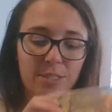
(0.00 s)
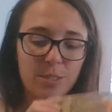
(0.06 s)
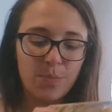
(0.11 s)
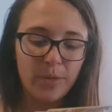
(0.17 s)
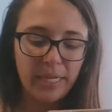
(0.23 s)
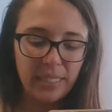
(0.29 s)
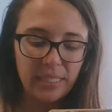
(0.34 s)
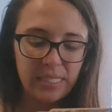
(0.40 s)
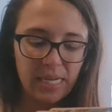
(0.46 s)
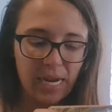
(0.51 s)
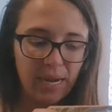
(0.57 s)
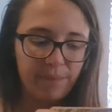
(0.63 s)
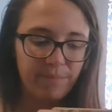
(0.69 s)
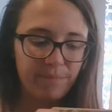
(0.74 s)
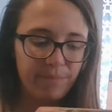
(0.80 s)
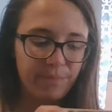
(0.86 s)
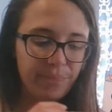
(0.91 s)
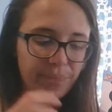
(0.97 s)

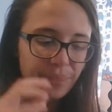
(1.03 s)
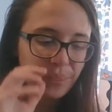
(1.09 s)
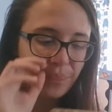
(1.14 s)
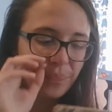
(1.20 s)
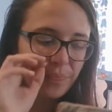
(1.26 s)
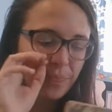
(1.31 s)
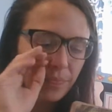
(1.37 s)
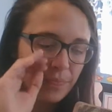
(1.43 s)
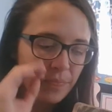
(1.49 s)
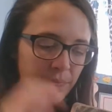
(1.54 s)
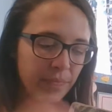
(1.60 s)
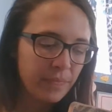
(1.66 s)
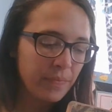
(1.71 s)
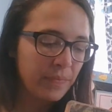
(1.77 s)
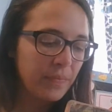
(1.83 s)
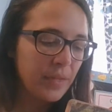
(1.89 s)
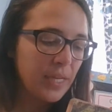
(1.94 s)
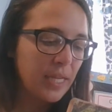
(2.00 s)
springtime.
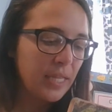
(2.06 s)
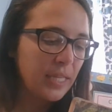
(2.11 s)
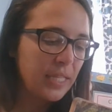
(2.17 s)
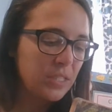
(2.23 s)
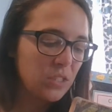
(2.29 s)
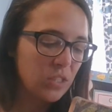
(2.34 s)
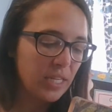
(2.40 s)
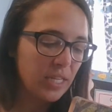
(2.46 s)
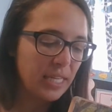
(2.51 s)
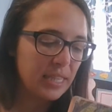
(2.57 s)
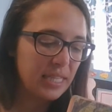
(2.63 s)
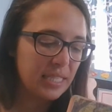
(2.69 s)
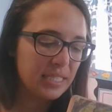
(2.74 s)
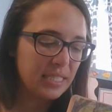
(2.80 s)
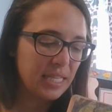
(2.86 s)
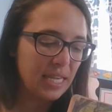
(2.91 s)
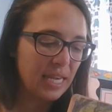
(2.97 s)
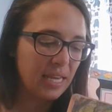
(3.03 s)
Well, let's look at
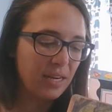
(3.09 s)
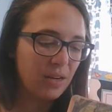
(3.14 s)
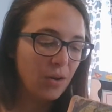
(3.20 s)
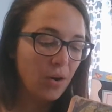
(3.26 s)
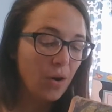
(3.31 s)
this kid.